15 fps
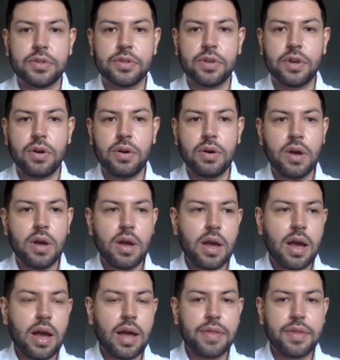So
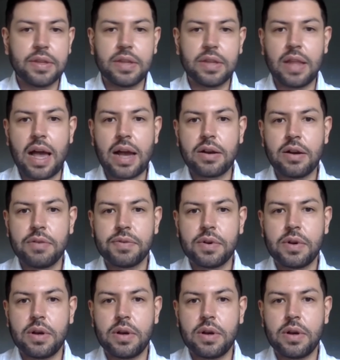I think the lack of